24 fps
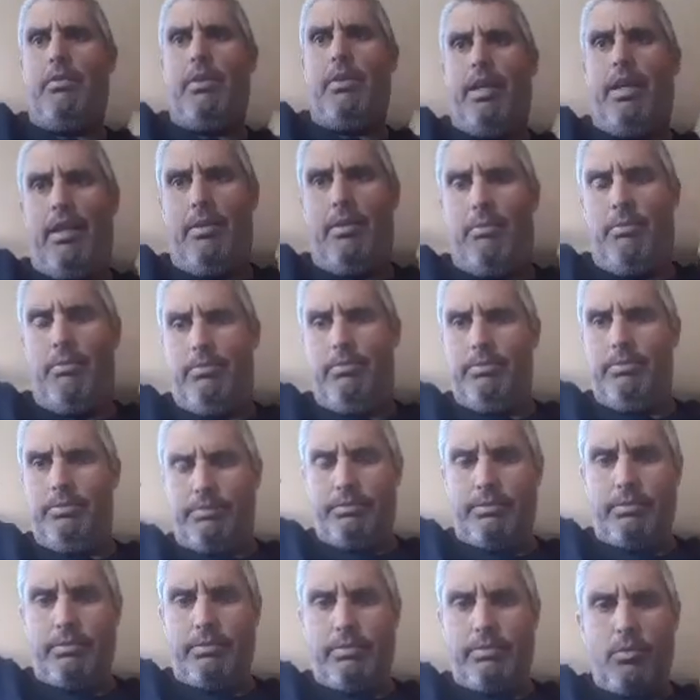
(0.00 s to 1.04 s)
And
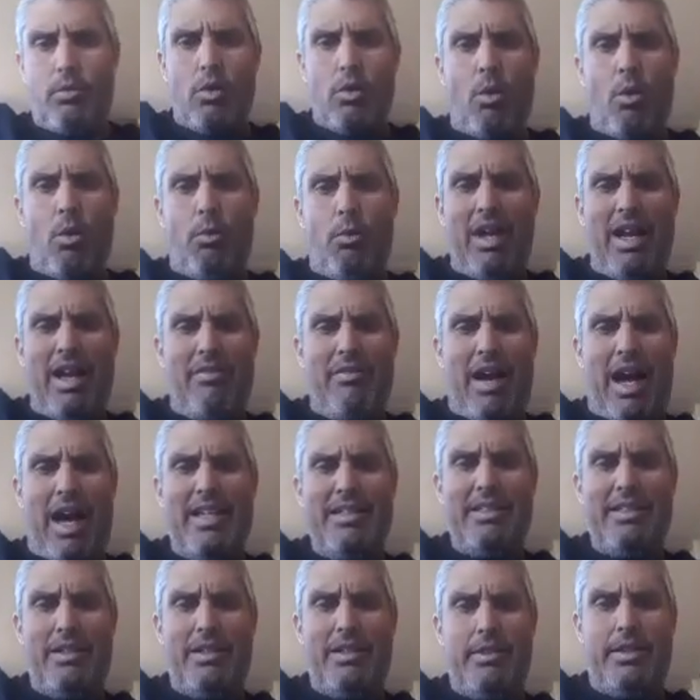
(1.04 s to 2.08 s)
we have
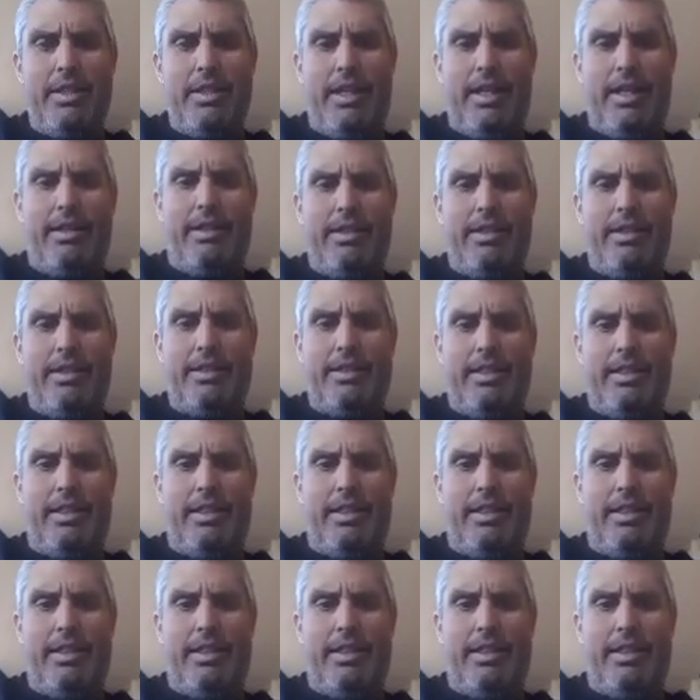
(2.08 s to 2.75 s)
Isaac Gutierrez.